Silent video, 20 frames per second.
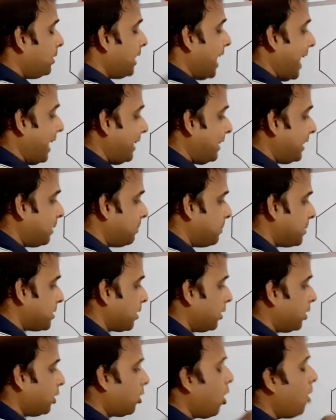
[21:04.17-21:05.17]
atoms or
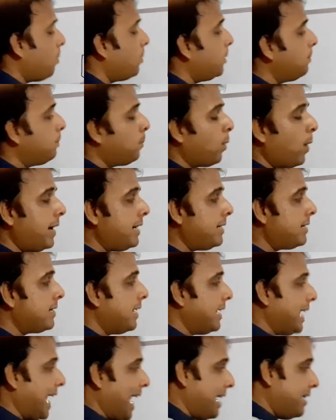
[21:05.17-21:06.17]
the common points
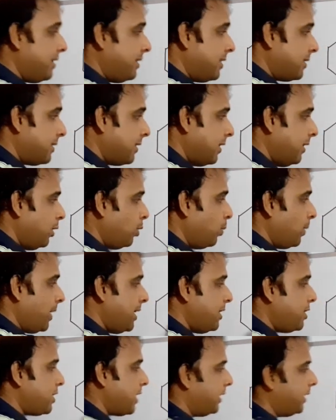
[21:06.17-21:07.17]
are adjacent to
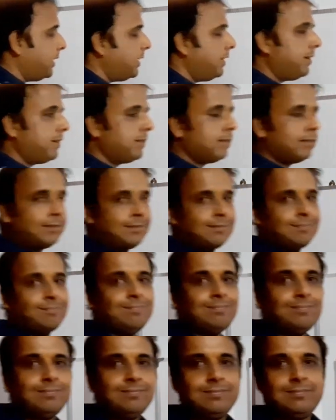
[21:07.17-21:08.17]
each other.
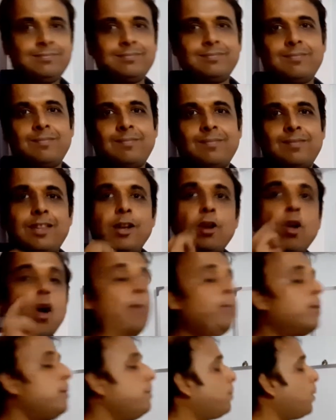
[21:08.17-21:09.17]
The
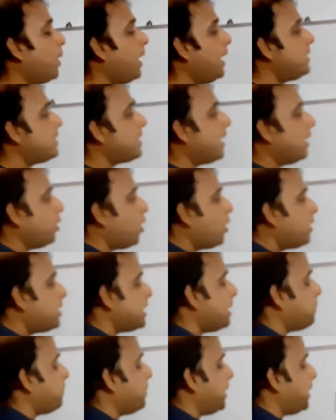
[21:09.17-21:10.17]
common points are not
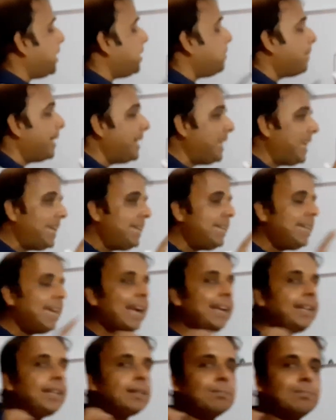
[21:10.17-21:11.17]
separated by any
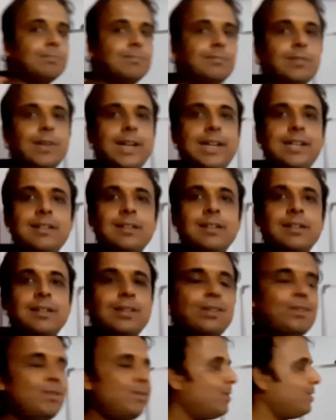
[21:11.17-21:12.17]
atom, right?
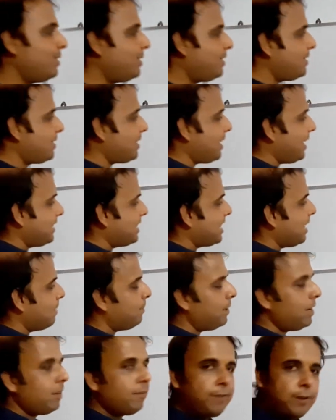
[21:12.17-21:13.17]
So this is an example
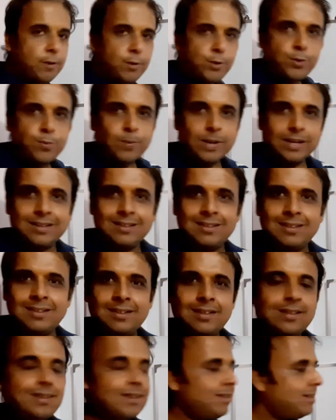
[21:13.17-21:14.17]
of fused one.
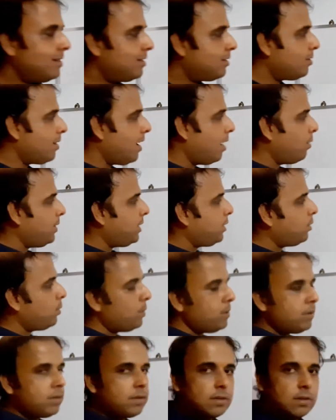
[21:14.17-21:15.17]
So how it
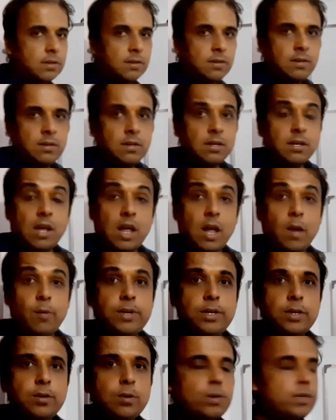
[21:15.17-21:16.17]
goes?
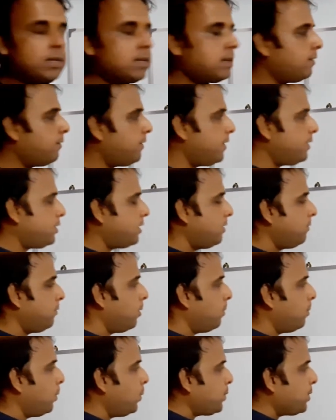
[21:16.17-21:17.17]
First and
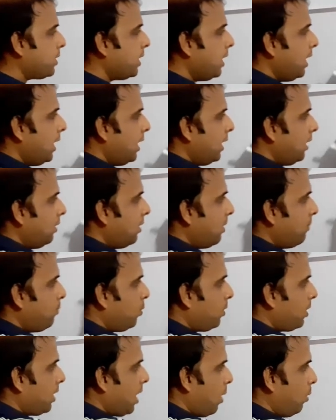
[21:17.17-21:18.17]
foremost, you have to
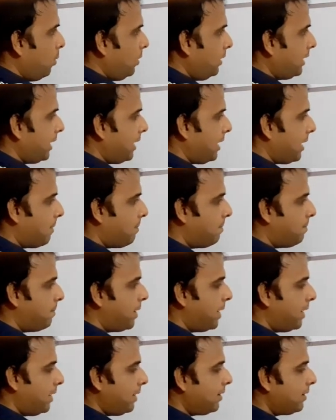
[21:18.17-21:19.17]
count the number.